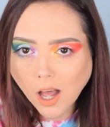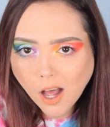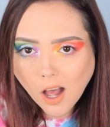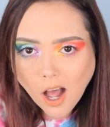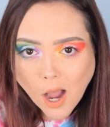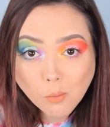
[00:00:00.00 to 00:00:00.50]

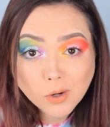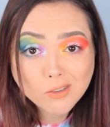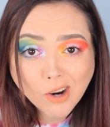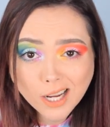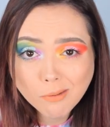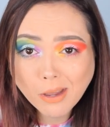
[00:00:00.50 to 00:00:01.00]
I would
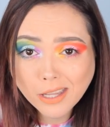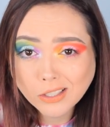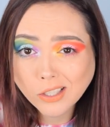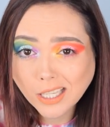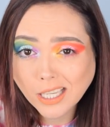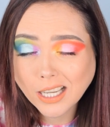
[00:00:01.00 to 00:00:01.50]

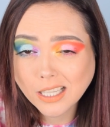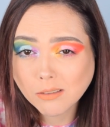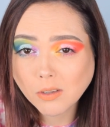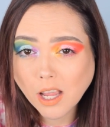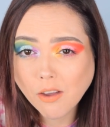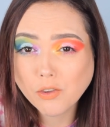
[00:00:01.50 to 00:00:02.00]
recommend looking at
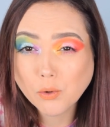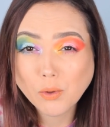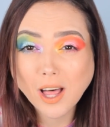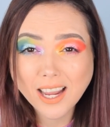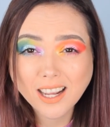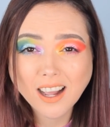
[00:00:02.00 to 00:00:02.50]
if you
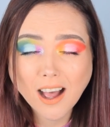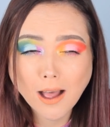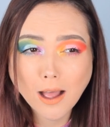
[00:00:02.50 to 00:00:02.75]
like